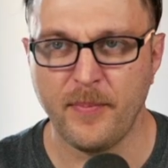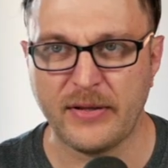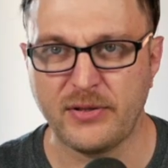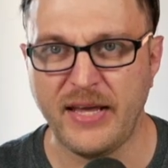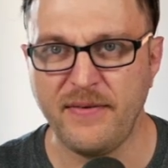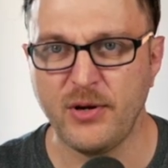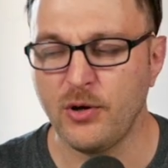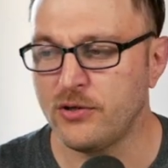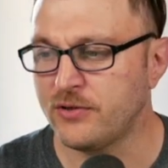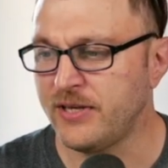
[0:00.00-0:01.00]
But today we're
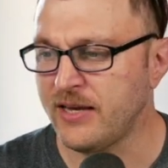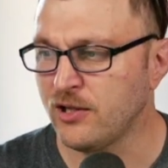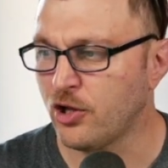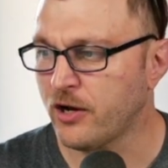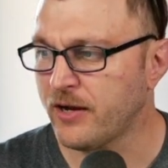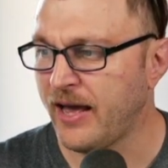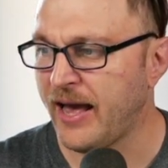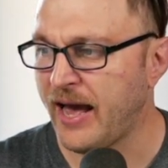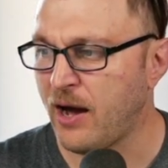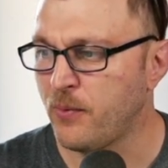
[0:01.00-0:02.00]
going to take a look
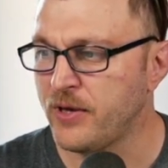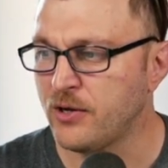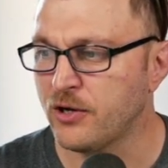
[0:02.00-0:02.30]
how we